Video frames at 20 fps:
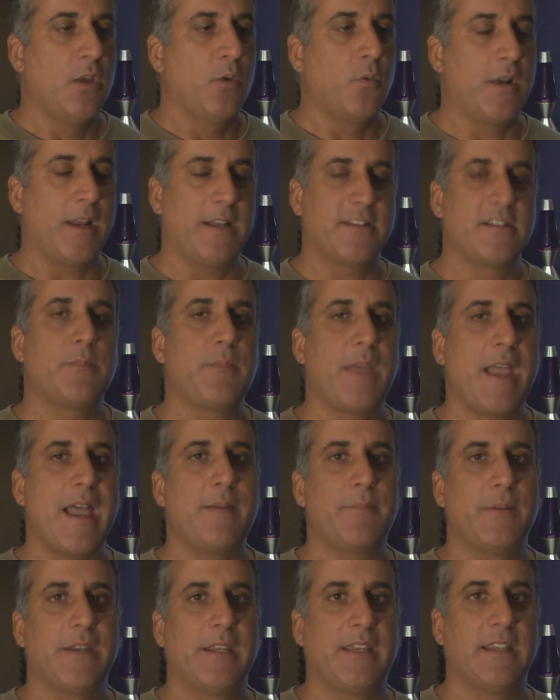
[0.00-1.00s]
what ends up
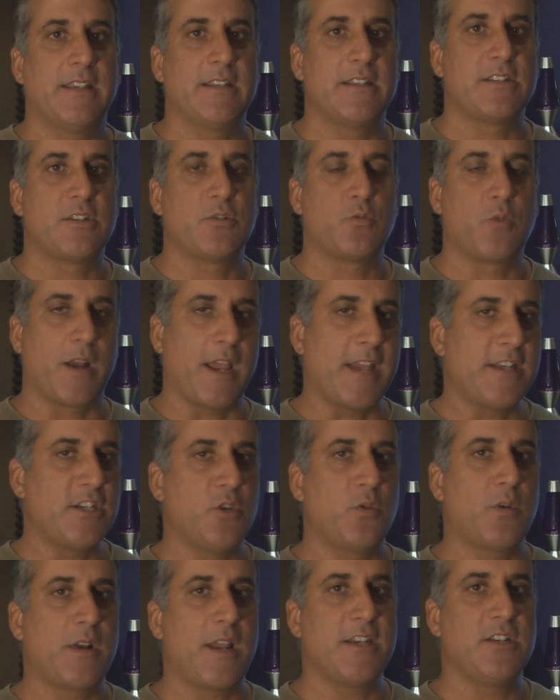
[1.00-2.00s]
happening is when I
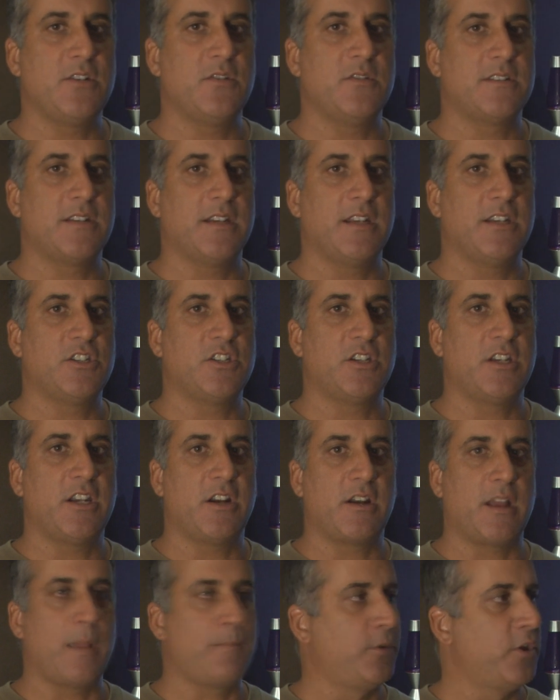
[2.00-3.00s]
do what I do as an
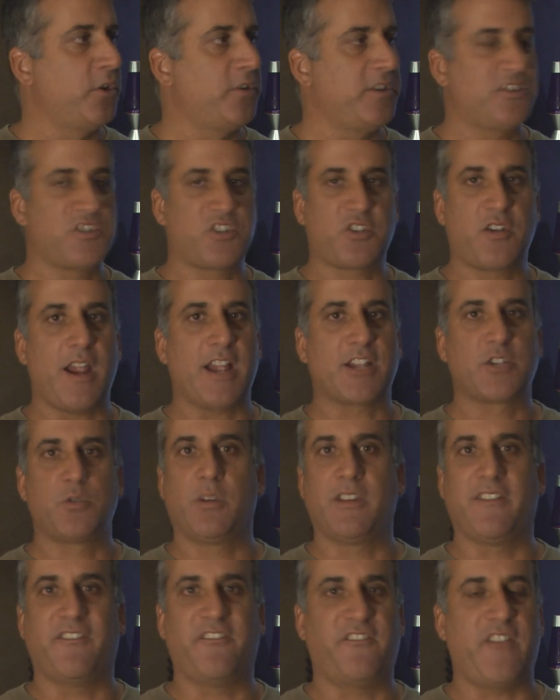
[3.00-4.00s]
engineer and I blow these tracks
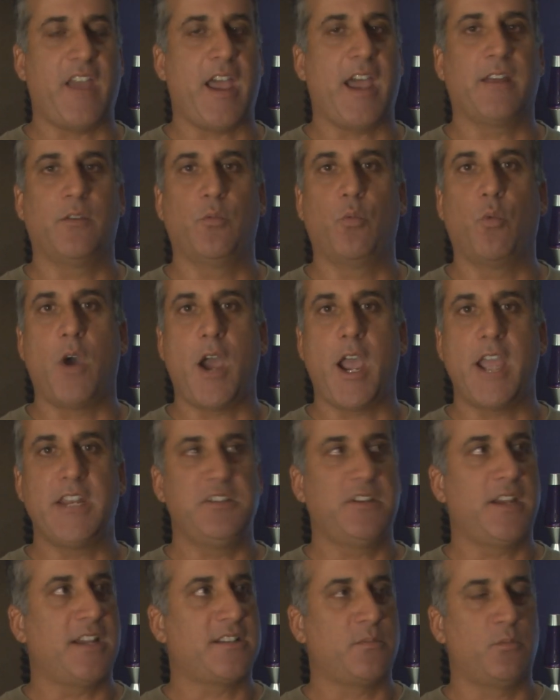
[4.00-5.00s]
really fat and wide
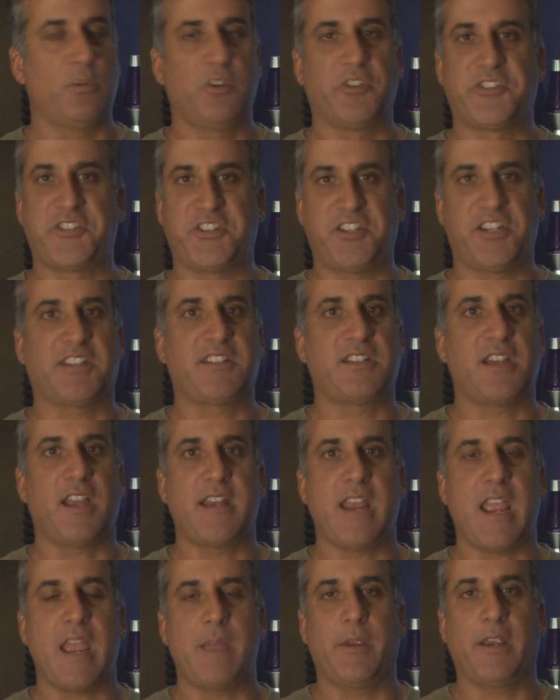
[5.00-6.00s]
and you got some real sick
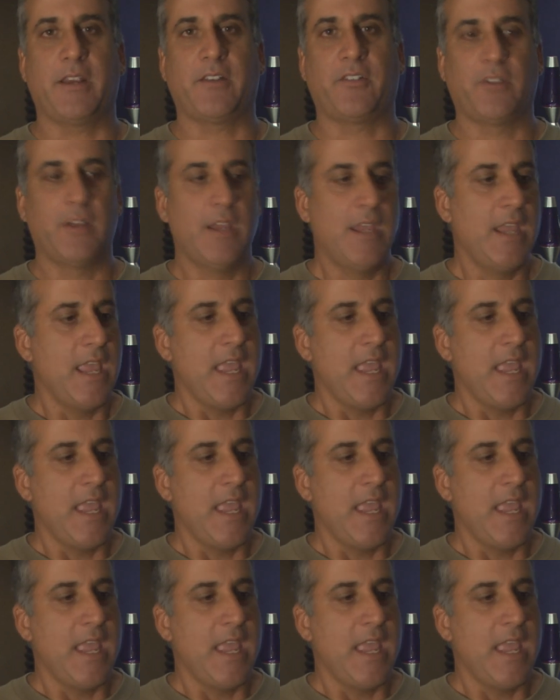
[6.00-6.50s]
dynamics